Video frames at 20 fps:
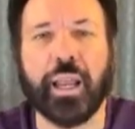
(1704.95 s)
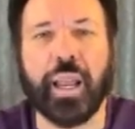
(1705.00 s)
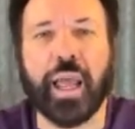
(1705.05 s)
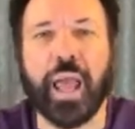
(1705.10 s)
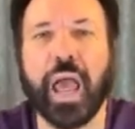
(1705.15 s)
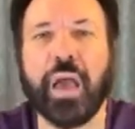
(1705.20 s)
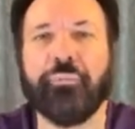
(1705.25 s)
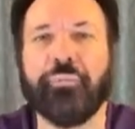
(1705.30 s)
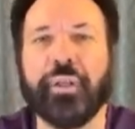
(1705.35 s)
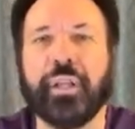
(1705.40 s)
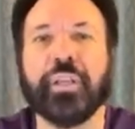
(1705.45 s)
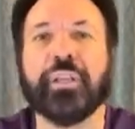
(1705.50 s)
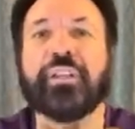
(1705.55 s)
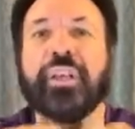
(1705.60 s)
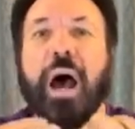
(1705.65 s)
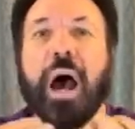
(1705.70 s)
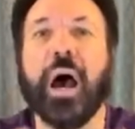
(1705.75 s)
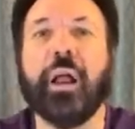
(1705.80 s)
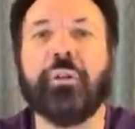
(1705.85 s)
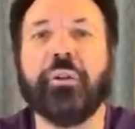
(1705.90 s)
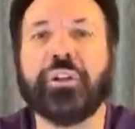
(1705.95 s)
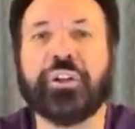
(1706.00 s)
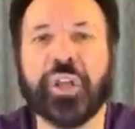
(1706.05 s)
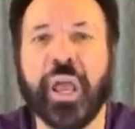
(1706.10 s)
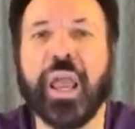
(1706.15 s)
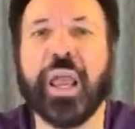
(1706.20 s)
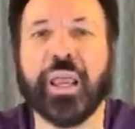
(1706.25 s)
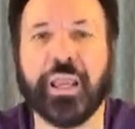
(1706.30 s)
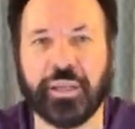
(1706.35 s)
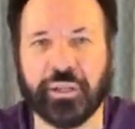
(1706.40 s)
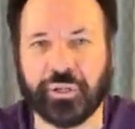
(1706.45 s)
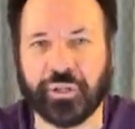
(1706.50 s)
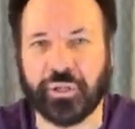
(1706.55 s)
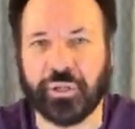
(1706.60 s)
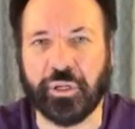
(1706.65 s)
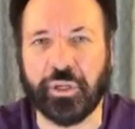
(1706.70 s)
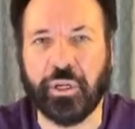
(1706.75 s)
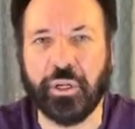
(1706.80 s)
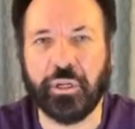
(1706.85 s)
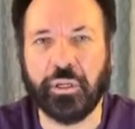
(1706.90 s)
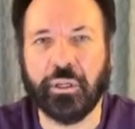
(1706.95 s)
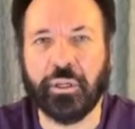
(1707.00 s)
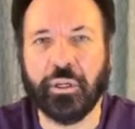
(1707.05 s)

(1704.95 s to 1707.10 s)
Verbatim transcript: and have the desire to change,